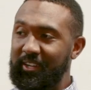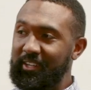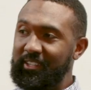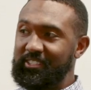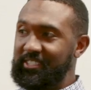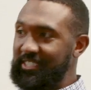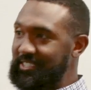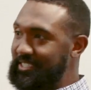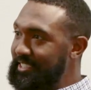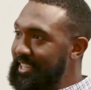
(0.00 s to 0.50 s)

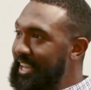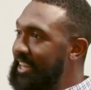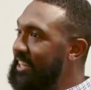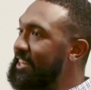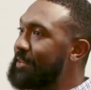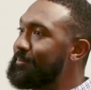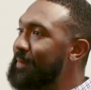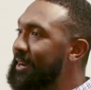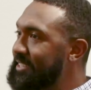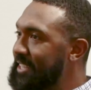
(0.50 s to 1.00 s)
Just getting
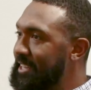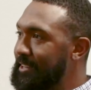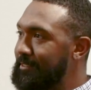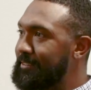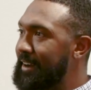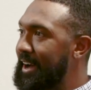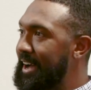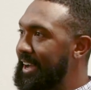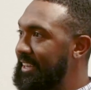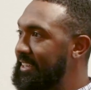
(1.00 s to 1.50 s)
them
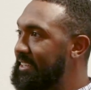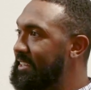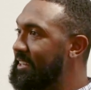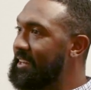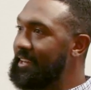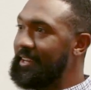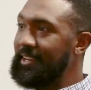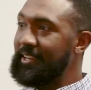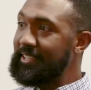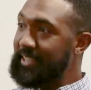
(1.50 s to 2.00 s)
identified,
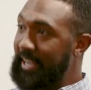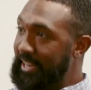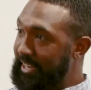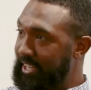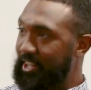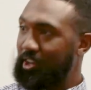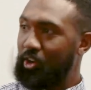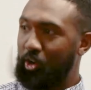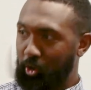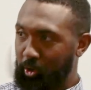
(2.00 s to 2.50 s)
getting
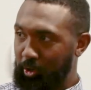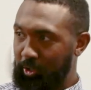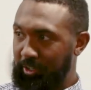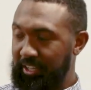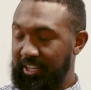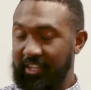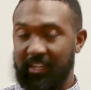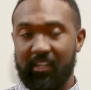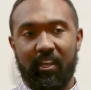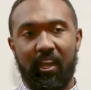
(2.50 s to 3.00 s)
it
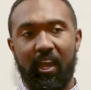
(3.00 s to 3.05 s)
early,